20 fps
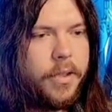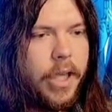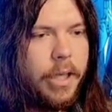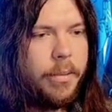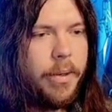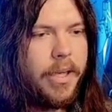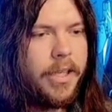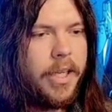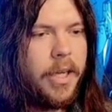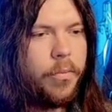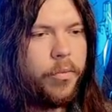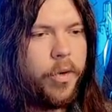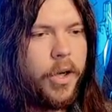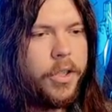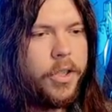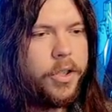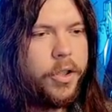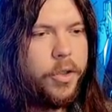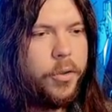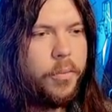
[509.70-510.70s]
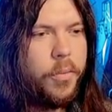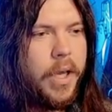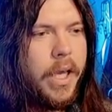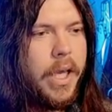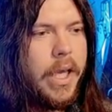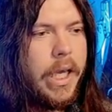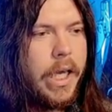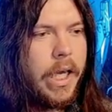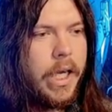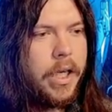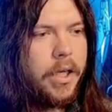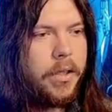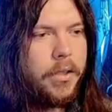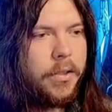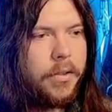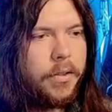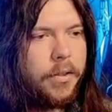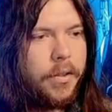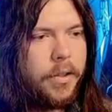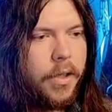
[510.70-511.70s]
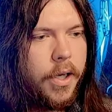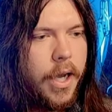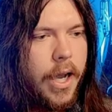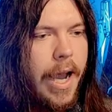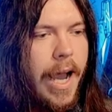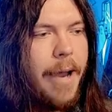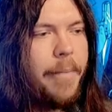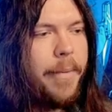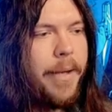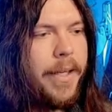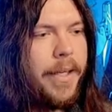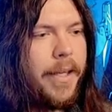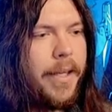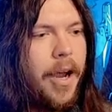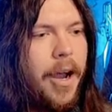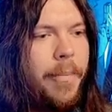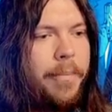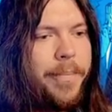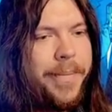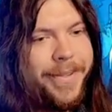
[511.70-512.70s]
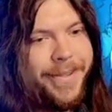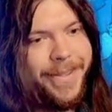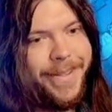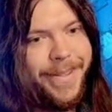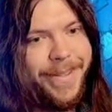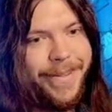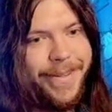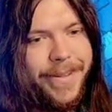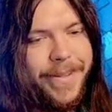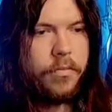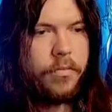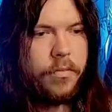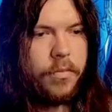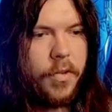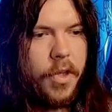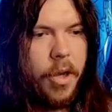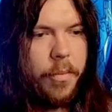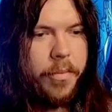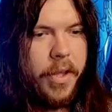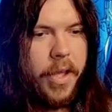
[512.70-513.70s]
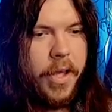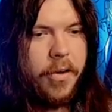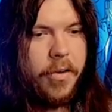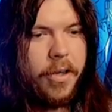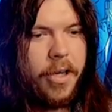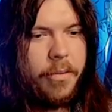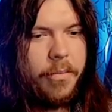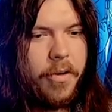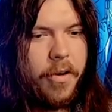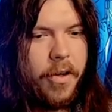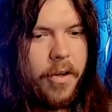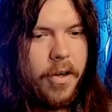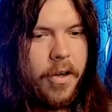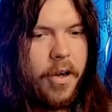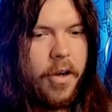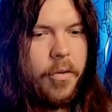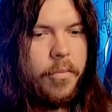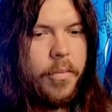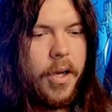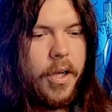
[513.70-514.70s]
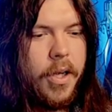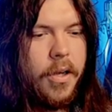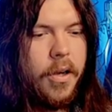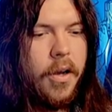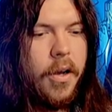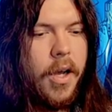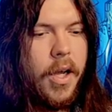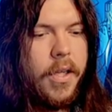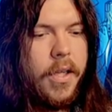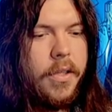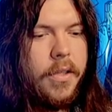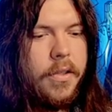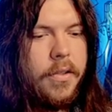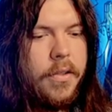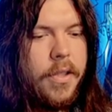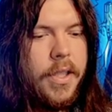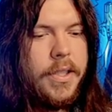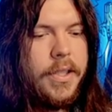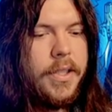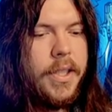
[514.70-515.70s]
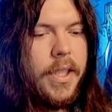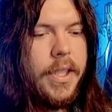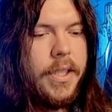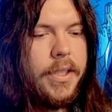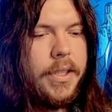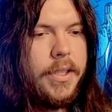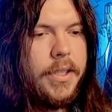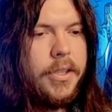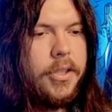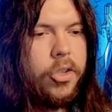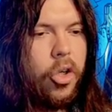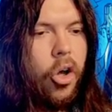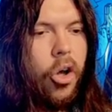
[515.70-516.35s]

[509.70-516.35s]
He meant to come rescue me. I'm incompetent. Up the hill, come on. Oh my god. This thing sucks.